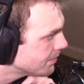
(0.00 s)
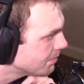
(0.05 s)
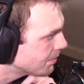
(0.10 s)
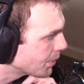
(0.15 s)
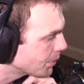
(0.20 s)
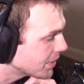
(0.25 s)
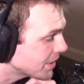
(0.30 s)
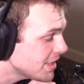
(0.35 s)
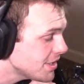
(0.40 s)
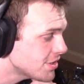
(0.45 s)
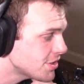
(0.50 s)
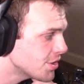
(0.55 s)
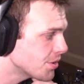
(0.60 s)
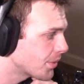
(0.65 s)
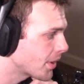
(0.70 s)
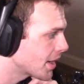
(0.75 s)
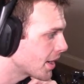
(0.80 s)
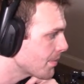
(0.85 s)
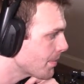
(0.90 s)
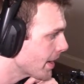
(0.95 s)
But with these 2
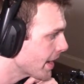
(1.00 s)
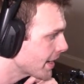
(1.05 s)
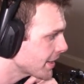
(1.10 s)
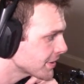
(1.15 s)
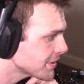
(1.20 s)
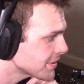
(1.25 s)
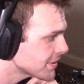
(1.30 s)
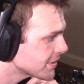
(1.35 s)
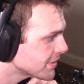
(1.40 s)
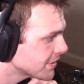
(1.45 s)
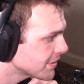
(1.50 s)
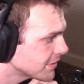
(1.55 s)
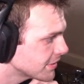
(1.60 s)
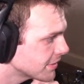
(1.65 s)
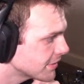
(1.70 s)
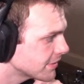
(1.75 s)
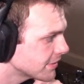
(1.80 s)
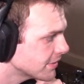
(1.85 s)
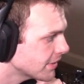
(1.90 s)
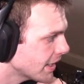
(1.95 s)
running backs,
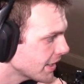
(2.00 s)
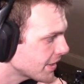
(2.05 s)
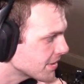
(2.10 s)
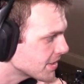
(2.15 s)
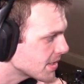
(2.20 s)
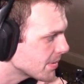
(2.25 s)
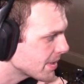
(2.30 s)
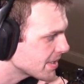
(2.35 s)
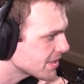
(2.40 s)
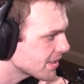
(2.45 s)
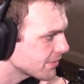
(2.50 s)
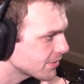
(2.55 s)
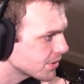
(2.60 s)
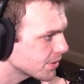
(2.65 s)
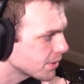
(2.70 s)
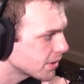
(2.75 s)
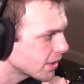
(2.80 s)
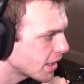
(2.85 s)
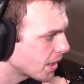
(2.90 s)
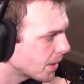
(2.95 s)
I could see myself
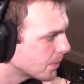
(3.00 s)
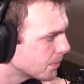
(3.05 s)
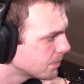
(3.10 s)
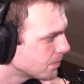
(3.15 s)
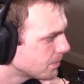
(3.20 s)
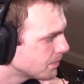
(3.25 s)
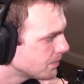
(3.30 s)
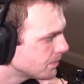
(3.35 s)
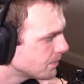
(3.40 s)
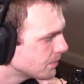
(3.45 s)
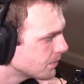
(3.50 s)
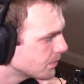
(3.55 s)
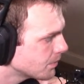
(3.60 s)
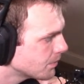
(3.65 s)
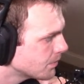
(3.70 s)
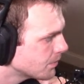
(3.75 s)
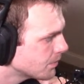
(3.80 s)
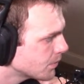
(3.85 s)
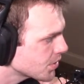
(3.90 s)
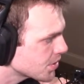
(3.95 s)
doing that.
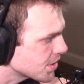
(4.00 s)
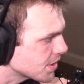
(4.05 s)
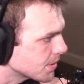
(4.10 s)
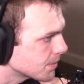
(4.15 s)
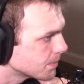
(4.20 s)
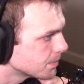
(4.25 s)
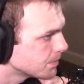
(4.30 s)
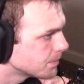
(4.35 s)
We'll see.